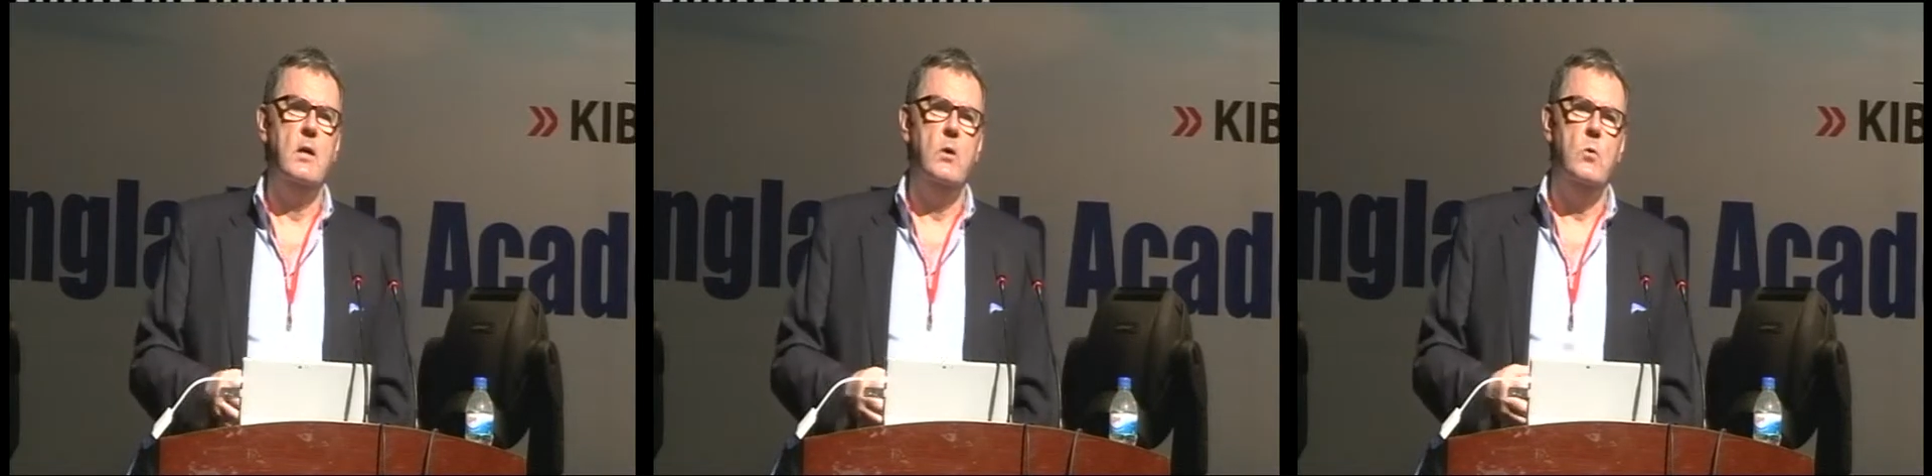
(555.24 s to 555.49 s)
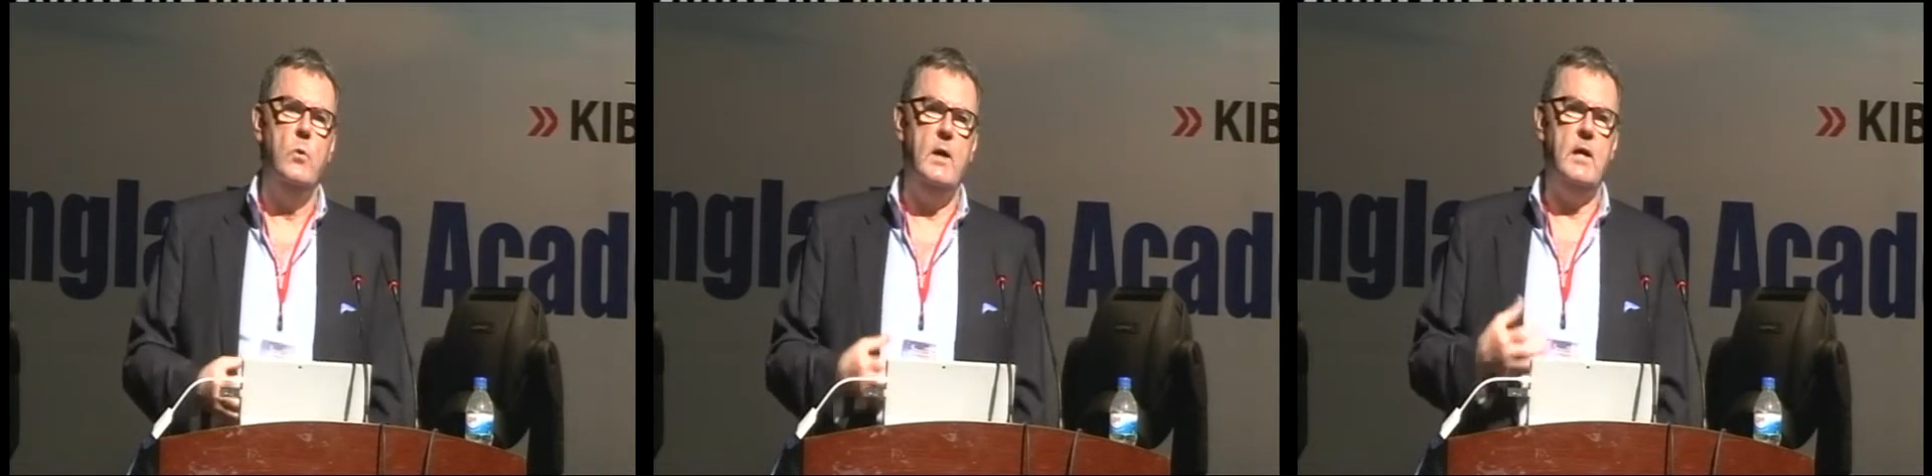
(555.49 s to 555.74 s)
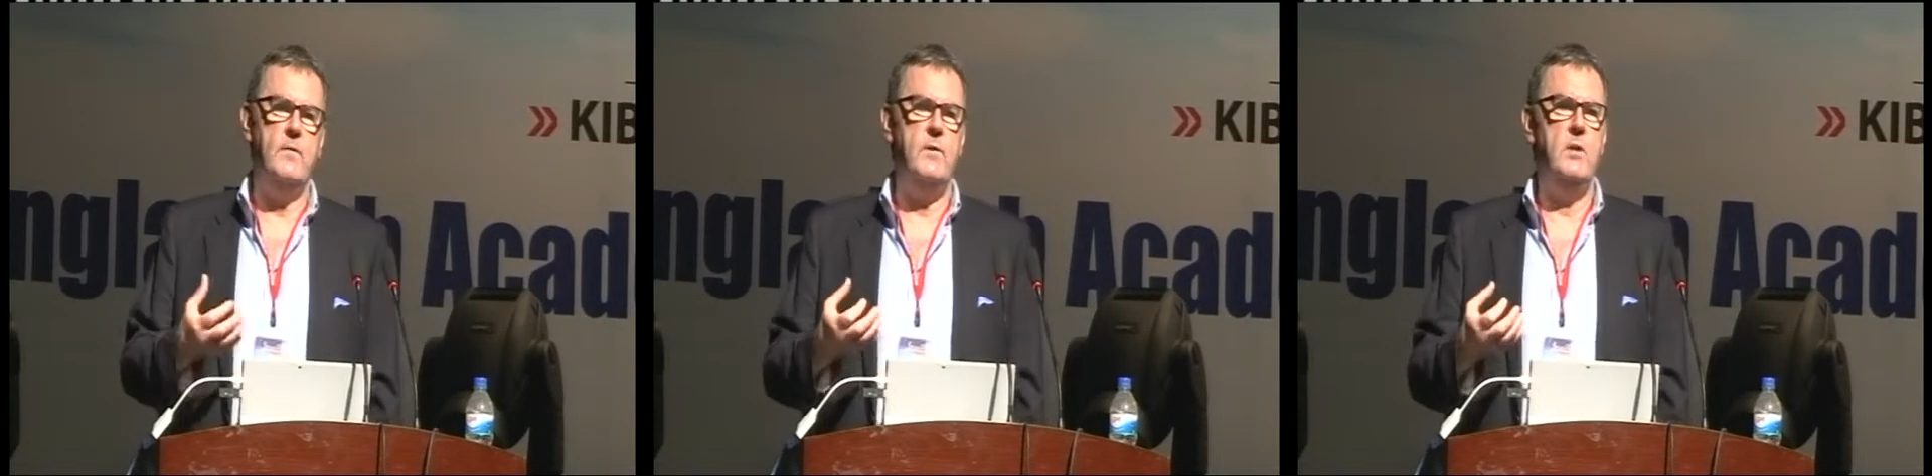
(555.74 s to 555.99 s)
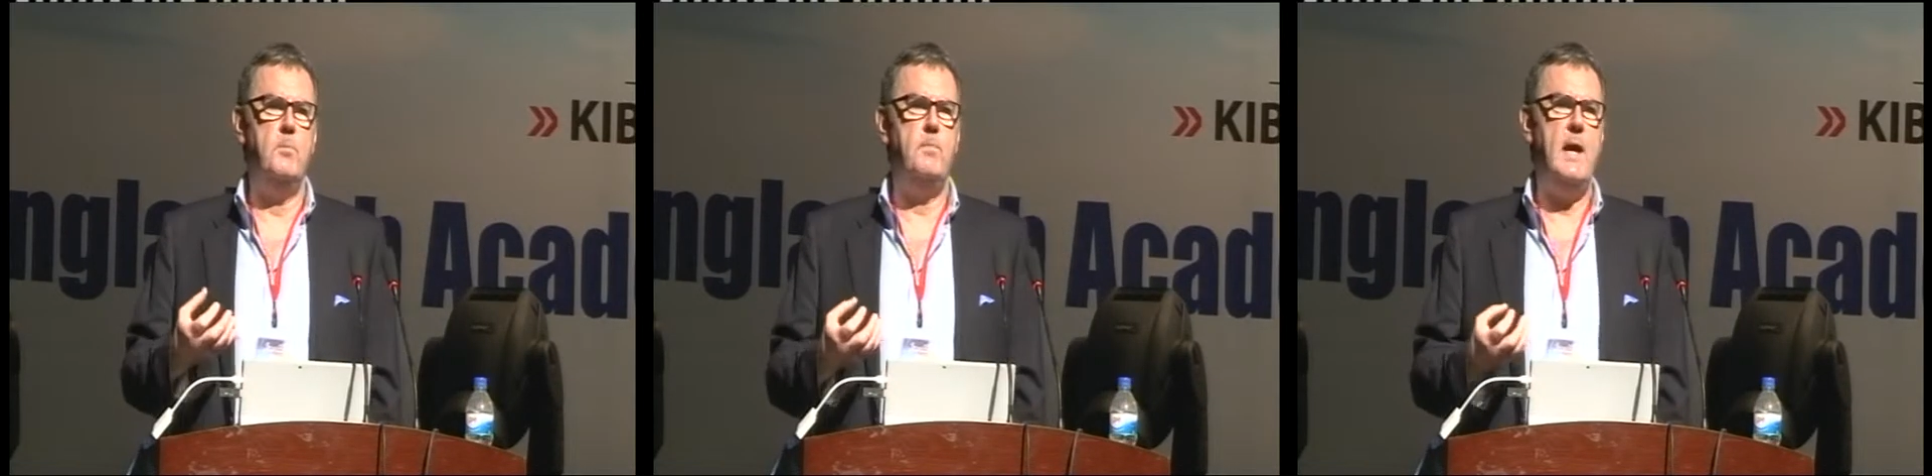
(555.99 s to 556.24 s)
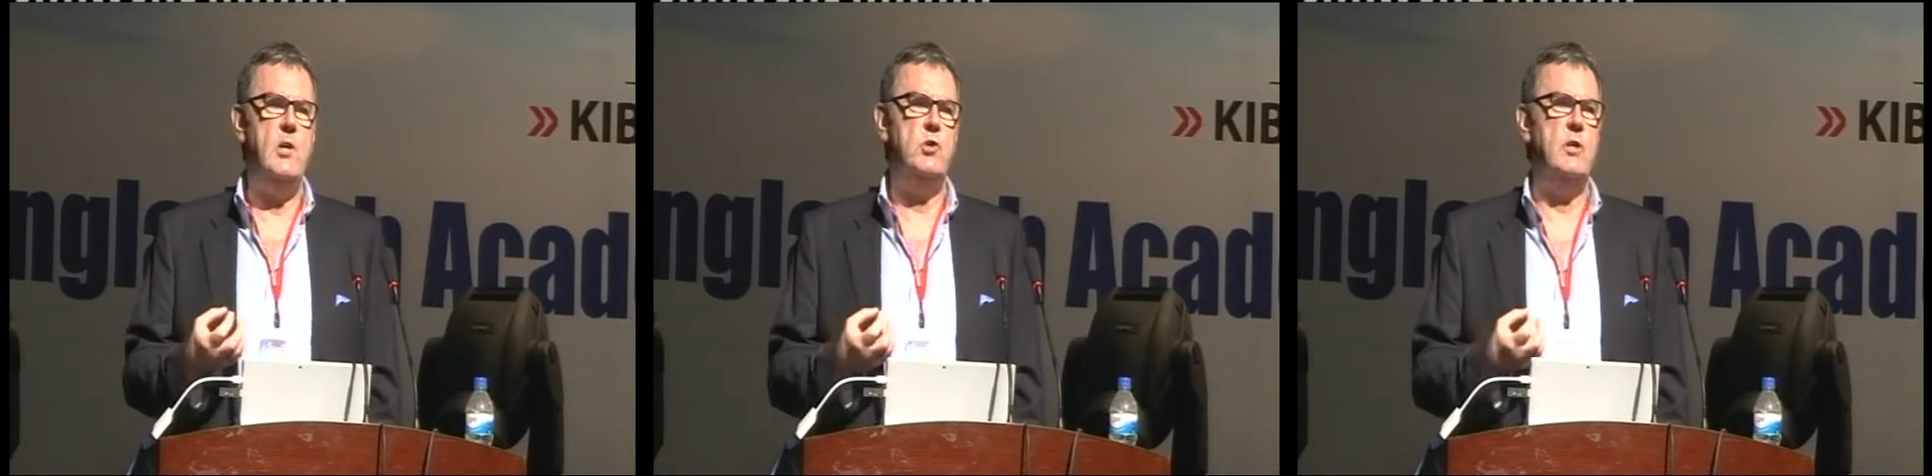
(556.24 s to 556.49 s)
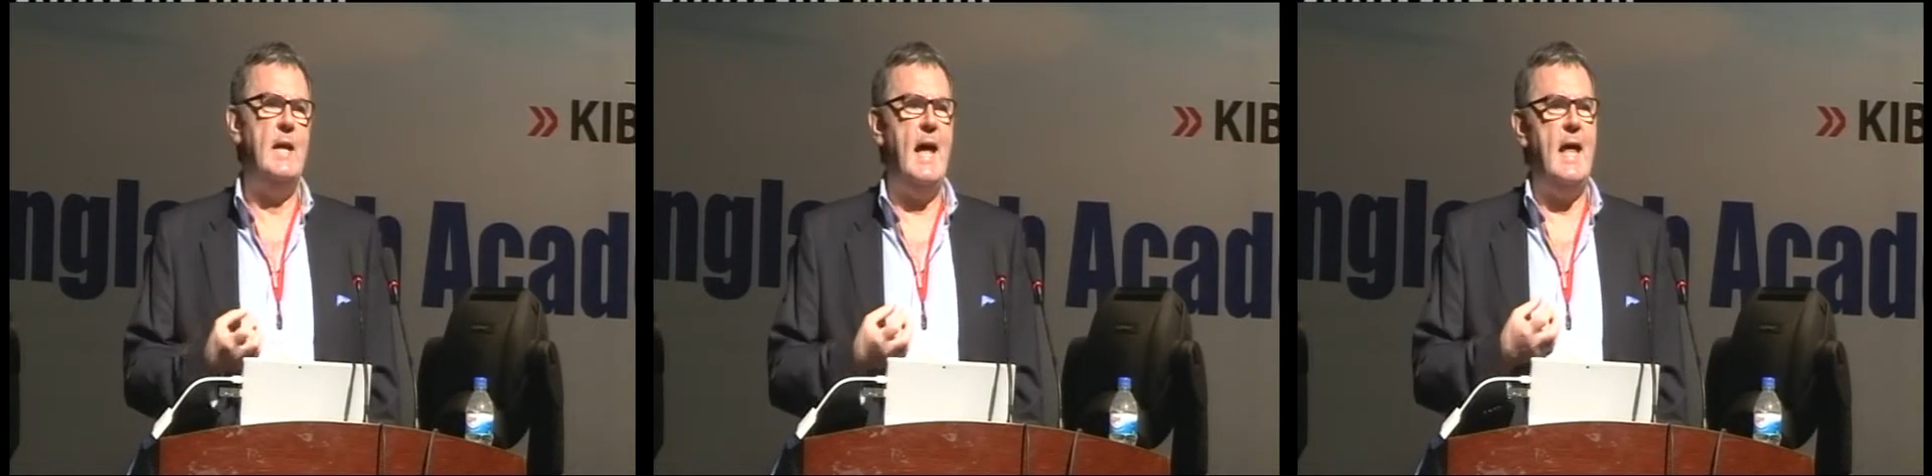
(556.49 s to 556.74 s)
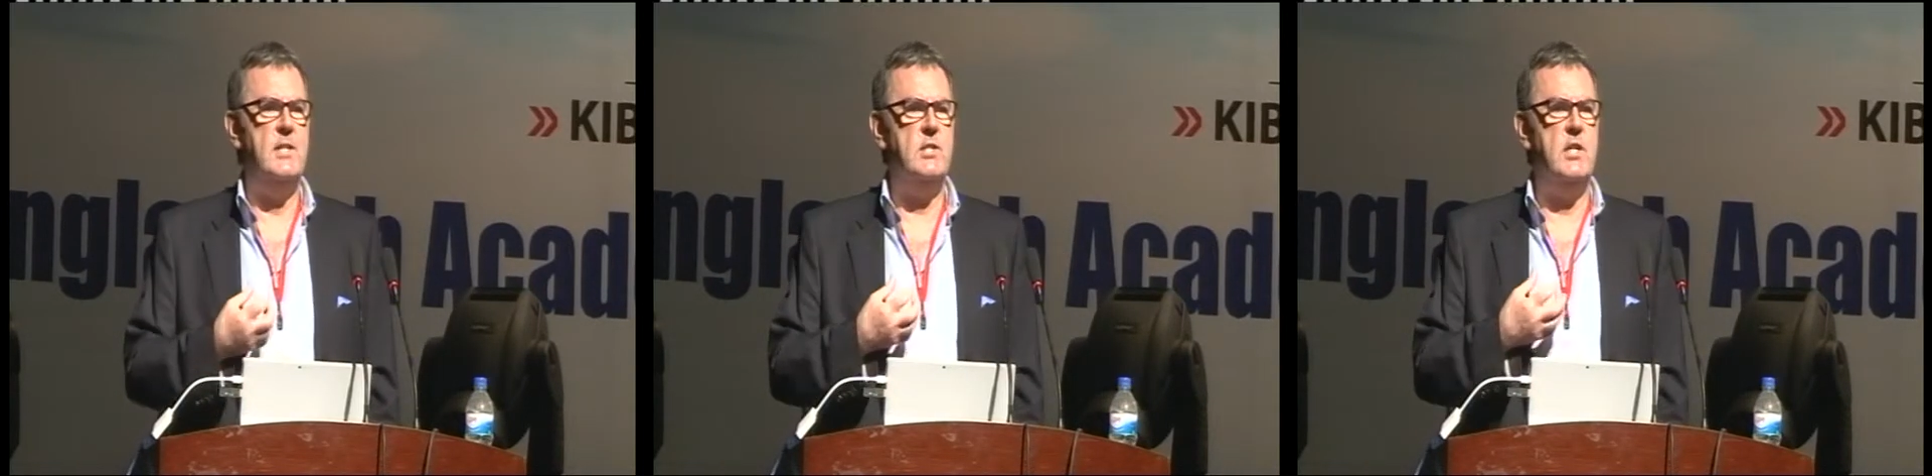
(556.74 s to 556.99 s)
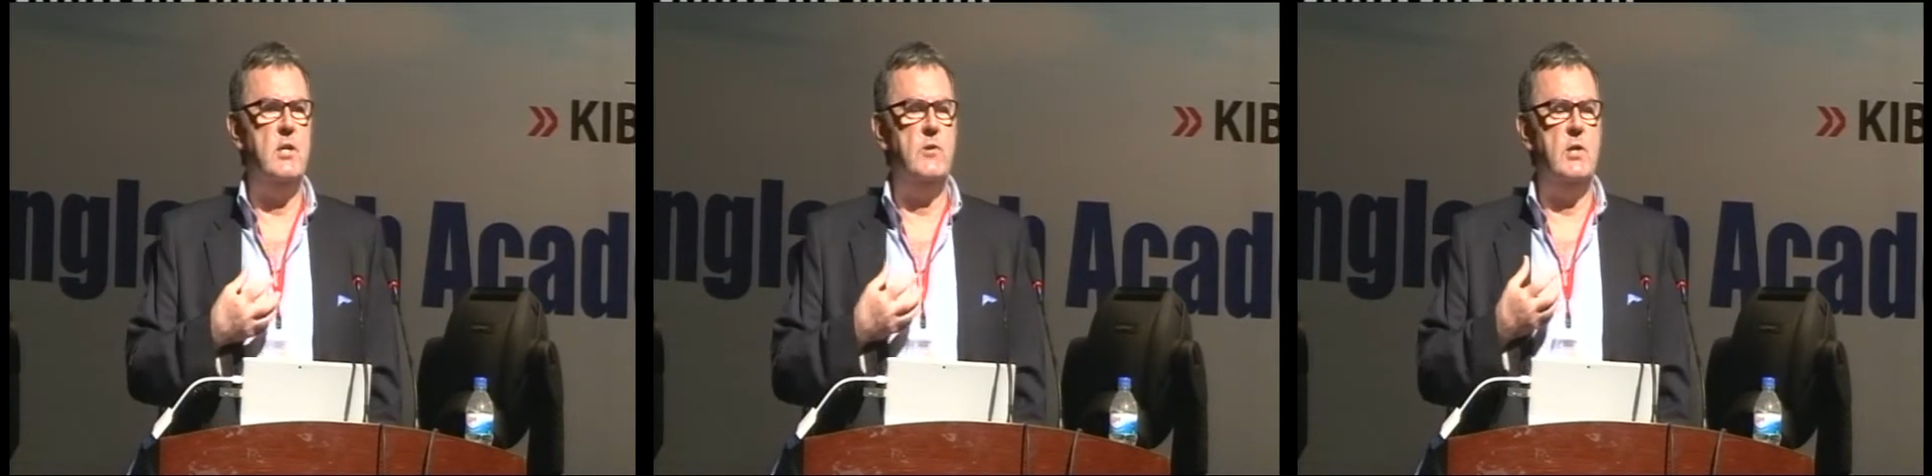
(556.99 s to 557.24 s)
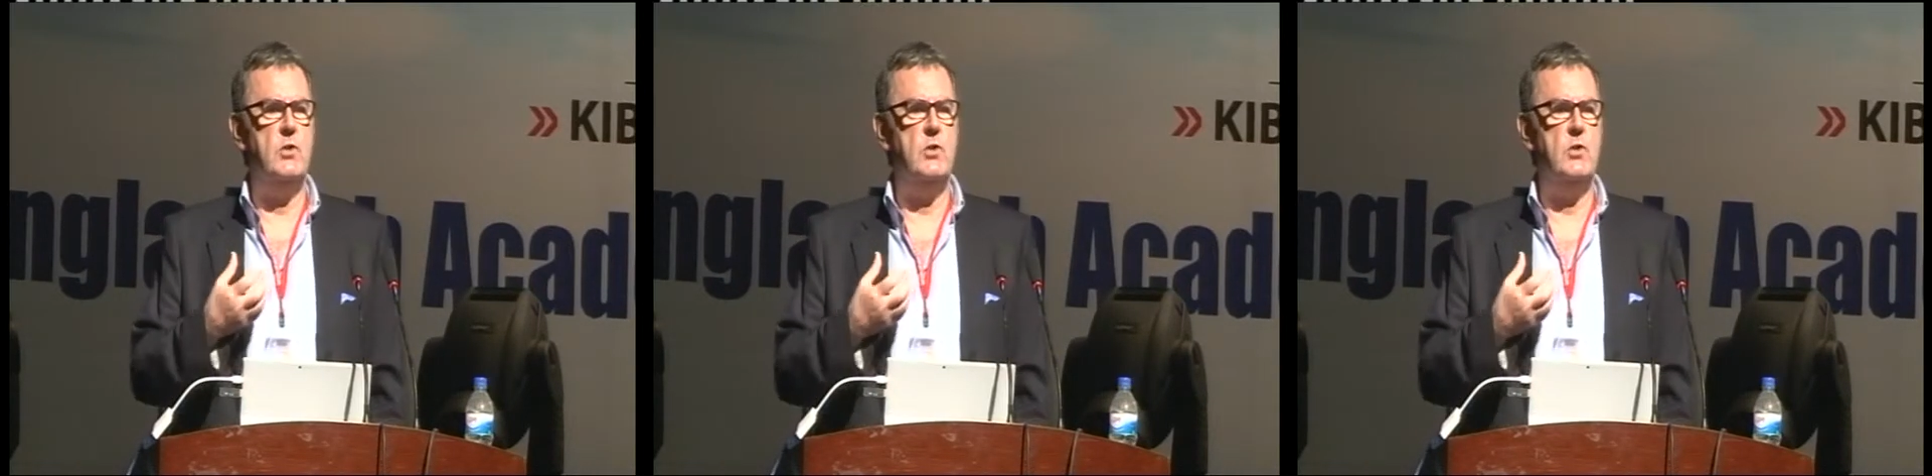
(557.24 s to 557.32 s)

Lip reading: we're giving the patient anterior